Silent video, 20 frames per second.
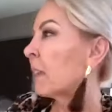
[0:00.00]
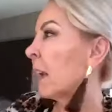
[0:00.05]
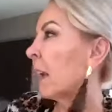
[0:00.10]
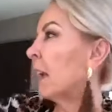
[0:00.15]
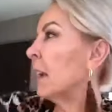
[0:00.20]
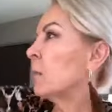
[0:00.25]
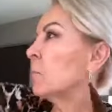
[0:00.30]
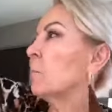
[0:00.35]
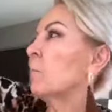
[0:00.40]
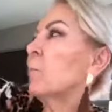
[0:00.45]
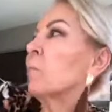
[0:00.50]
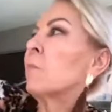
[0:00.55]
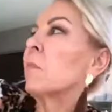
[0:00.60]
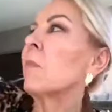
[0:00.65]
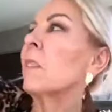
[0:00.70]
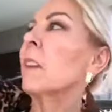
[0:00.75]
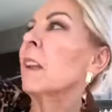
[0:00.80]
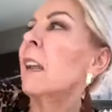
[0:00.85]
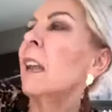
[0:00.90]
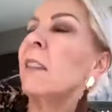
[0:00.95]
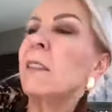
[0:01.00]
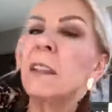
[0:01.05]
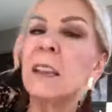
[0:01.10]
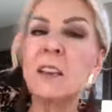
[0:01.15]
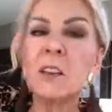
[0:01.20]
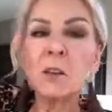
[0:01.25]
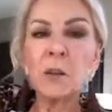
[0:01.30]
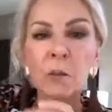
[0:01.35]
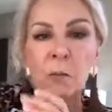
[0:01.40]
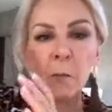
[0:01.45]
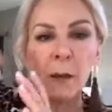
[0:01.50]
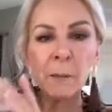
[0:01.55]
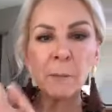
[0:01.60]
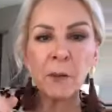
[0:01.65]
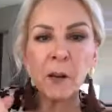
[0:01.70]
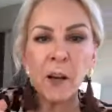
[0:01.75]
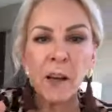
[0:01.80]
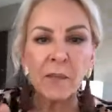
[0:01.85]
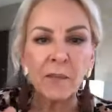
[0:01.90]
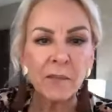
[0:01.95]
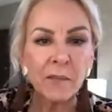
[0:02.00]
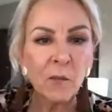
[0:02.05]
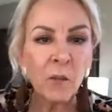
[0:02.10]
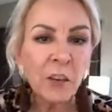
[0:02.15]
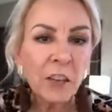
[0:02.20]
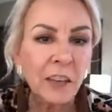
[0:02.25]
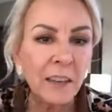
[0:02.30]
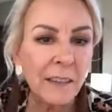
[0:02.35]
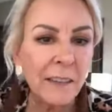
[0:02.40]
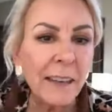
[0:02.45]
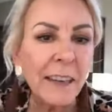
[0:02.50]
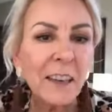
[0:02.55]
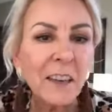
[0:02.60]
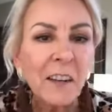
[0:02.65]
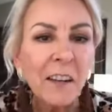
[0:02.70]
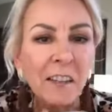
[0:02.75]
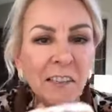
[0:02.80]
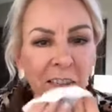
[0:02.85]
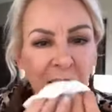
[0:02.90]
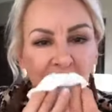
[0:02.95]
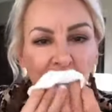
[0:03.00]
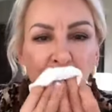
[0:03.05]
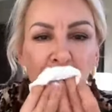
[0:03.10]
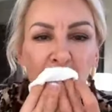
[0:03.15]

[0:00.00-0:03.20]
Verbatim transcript: Okay, and then you can wipe it off or you can lick it off.